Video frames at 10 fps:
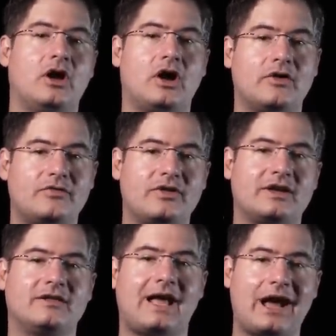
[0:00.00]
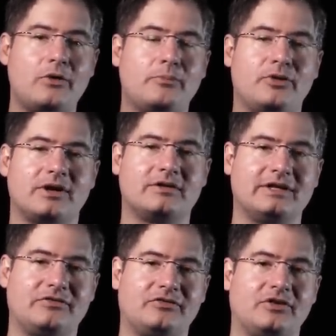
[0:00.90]
of the gl- output
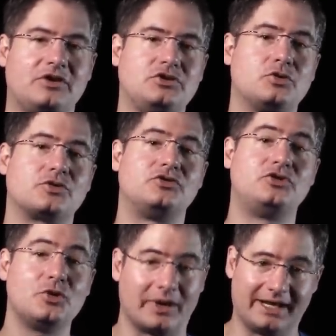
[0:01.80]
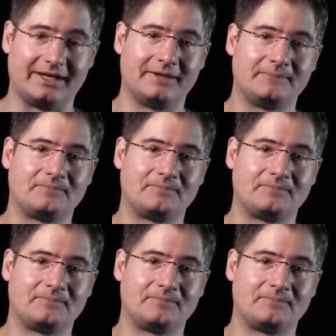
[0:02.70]
glyphs you're doing,